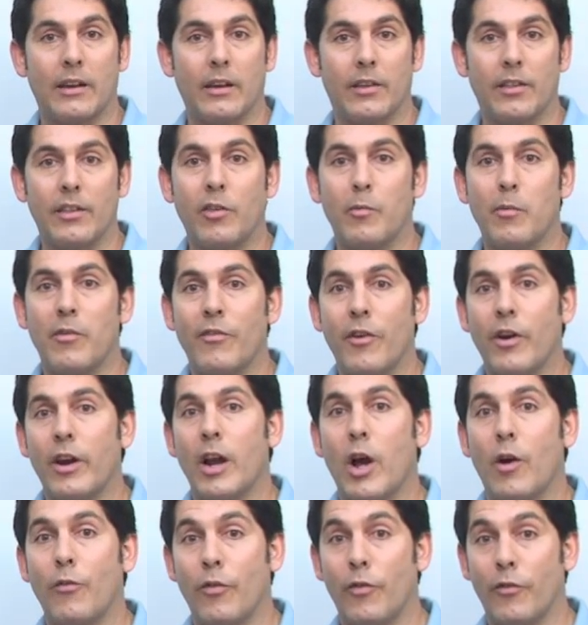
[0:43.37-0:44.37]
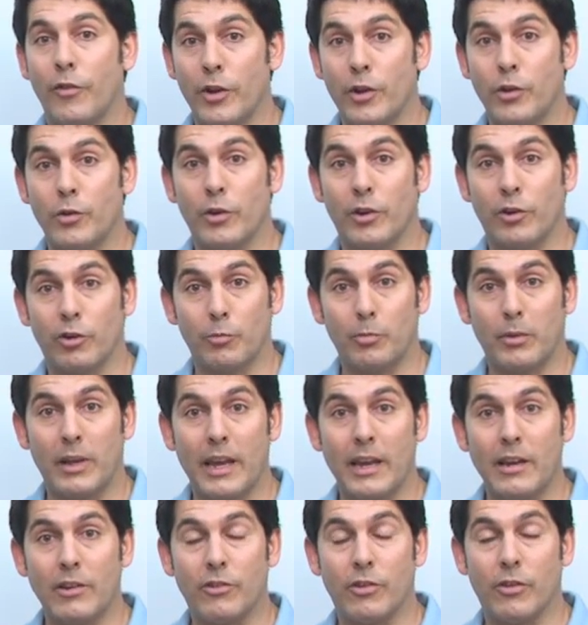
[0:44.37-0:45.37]
This will be very helpful for you to
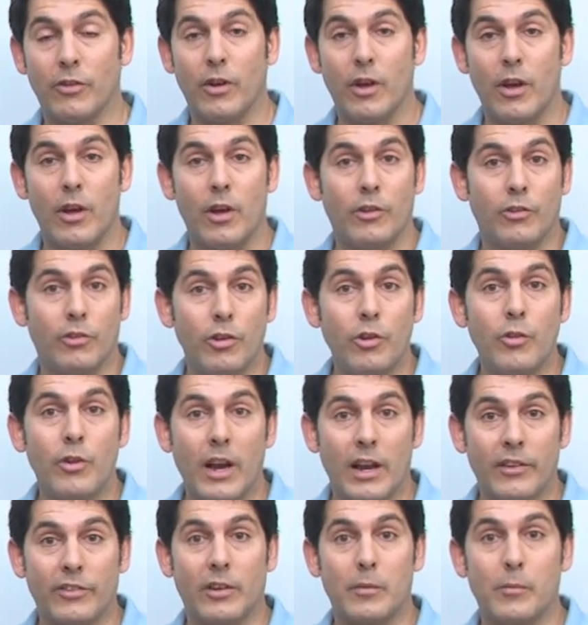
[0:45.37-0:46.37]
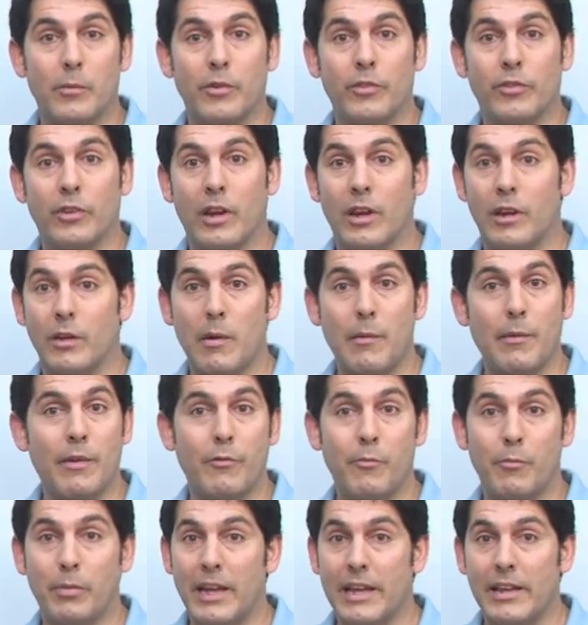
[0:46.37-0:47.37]
explain to new customers, and maybe
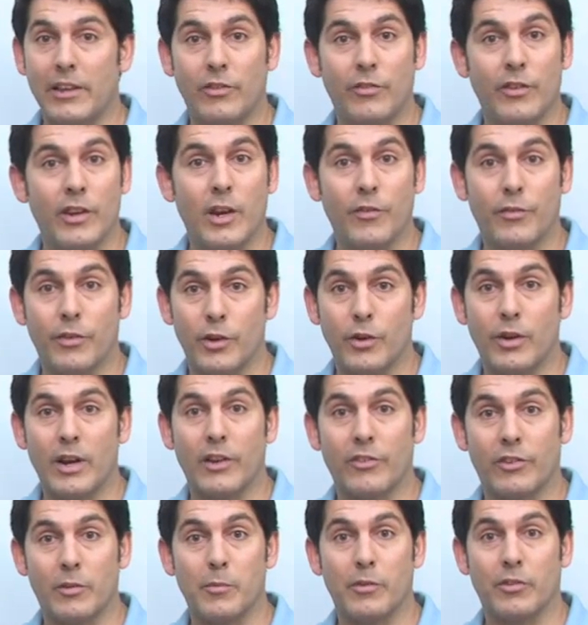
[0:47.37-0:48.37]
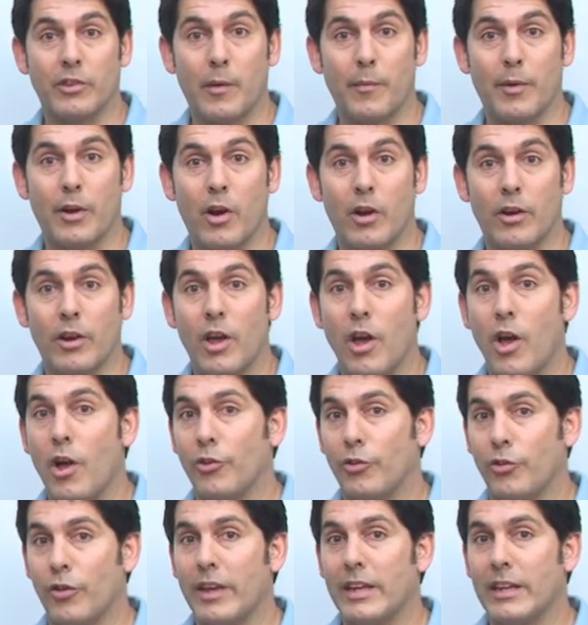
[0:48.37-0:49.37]
even play this video for new customers coming on
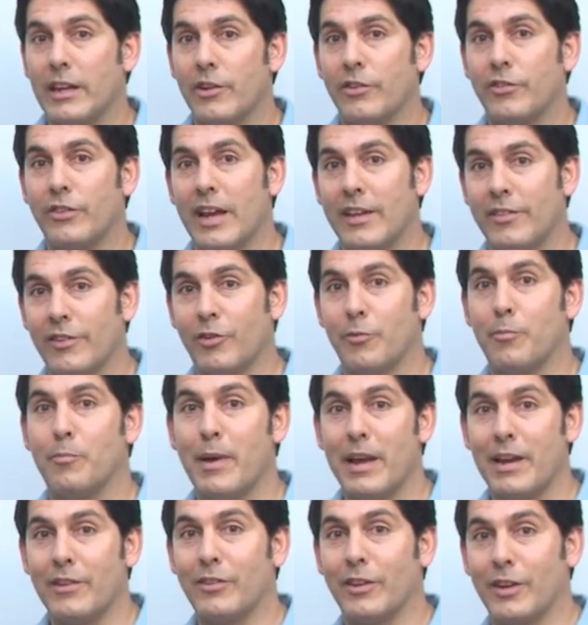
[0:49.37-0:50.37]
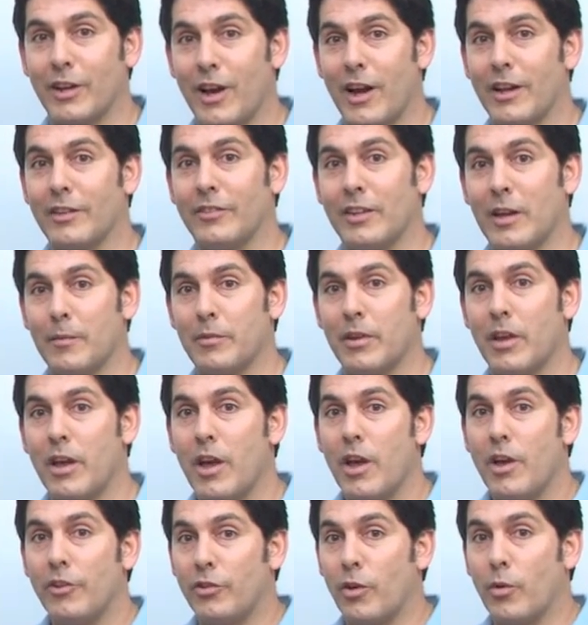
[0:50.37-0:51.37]
so they can understand this basic concept.
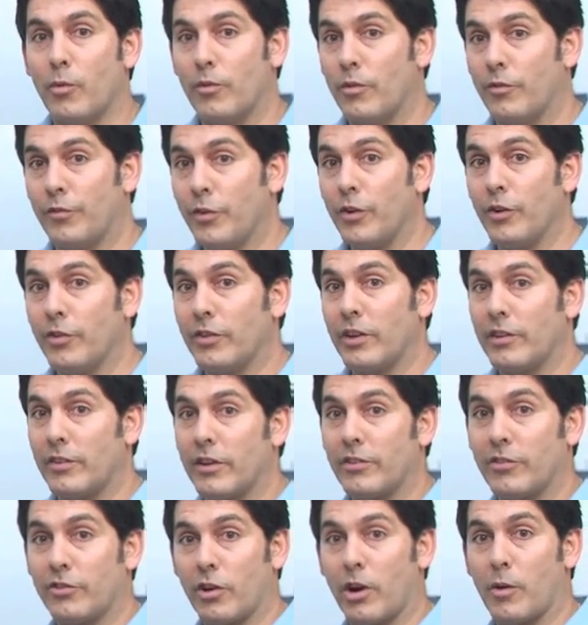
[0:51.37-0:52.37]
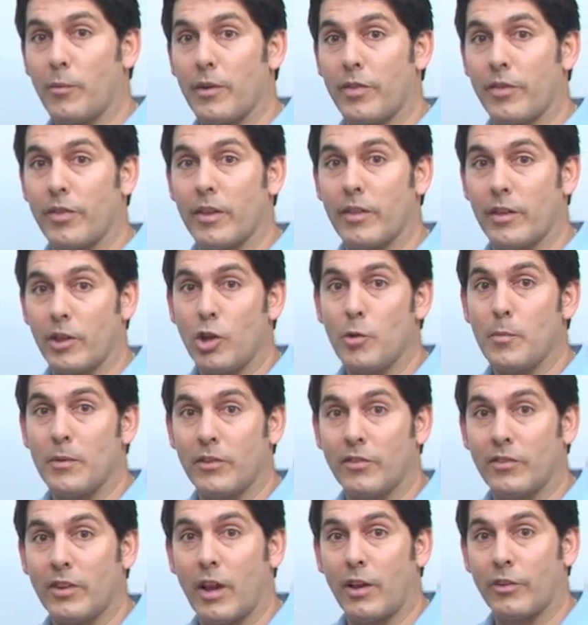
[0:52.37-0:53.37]
So first, let's start with the
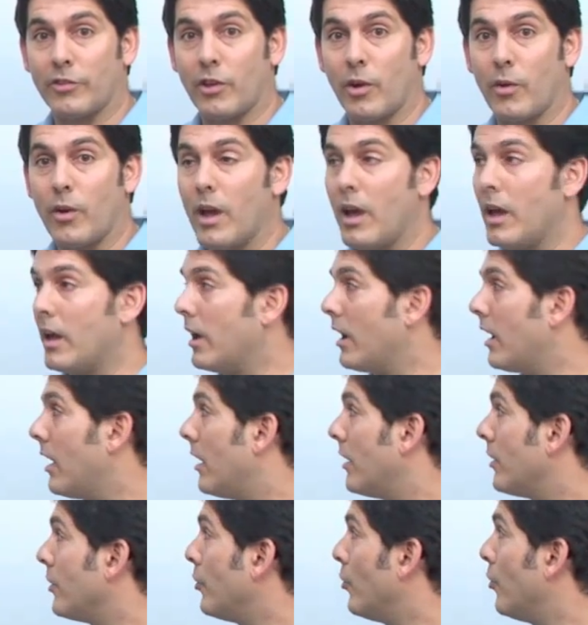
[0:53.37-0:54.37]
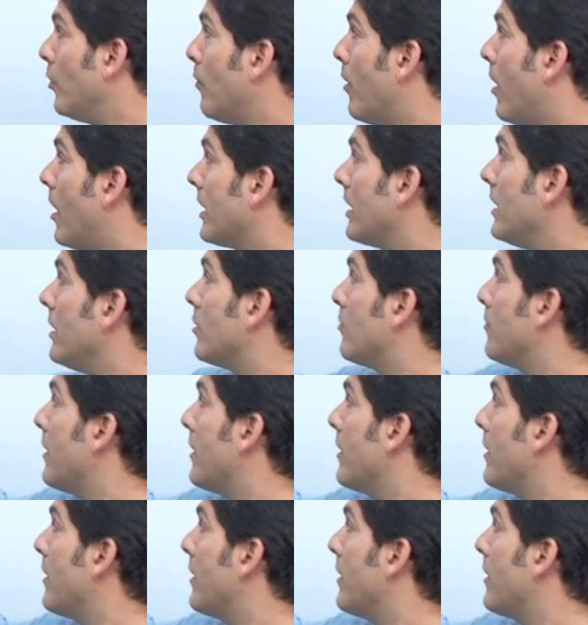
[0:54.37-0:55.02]
human cell. So your body is